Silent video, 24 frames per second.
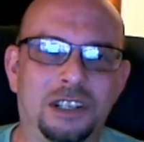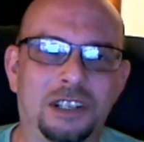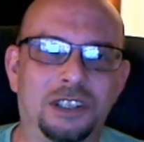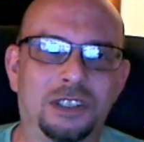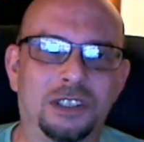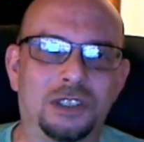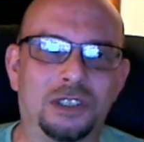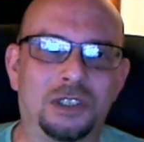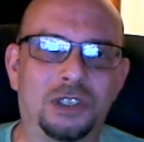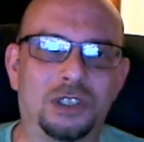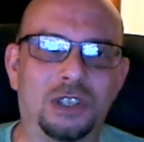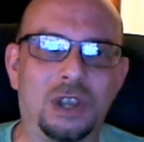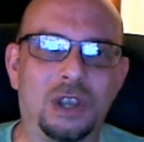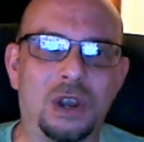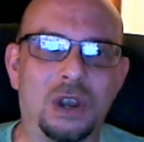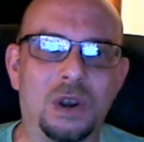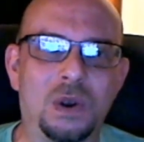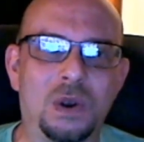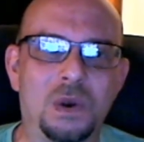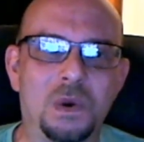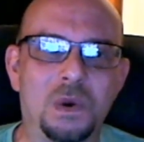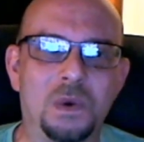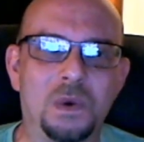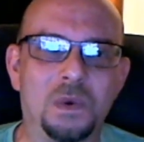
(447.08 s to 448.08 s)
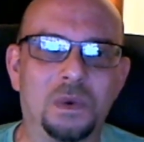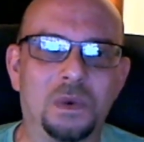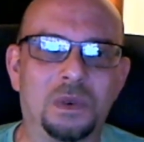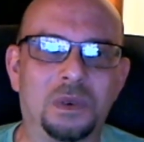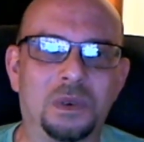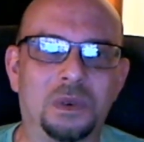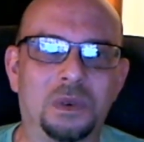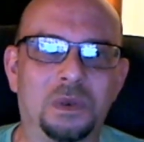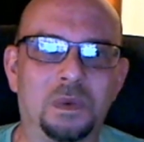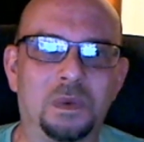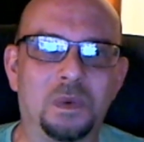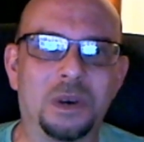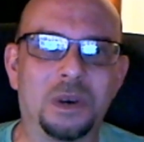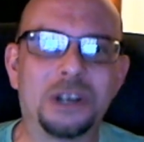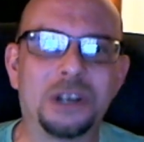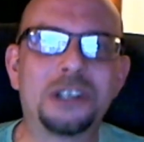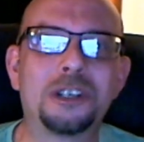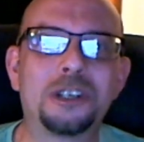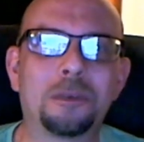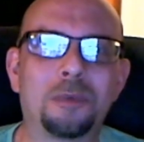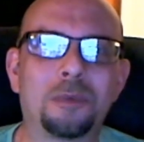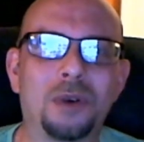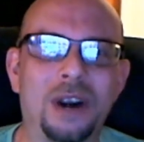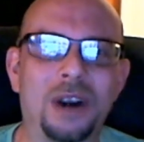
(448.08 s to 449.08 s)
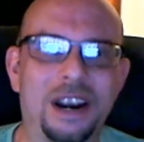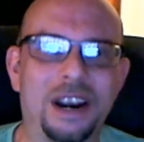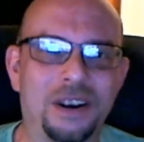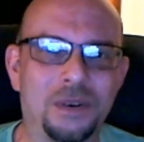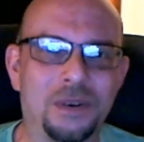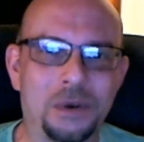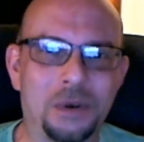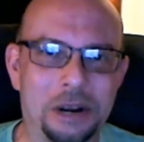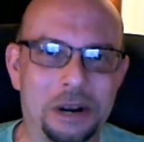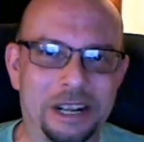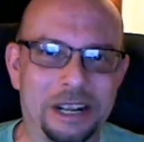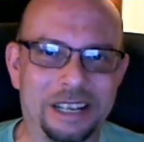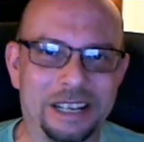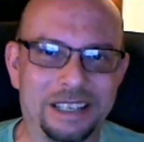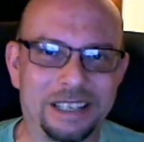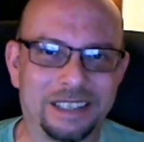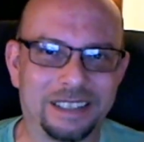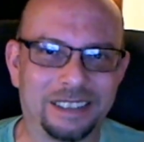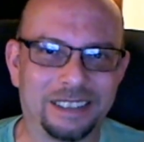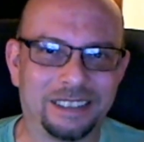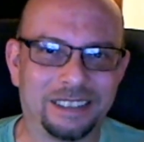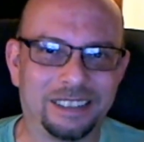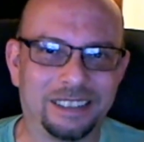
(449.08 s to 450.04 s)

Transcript: So where's your priorities?"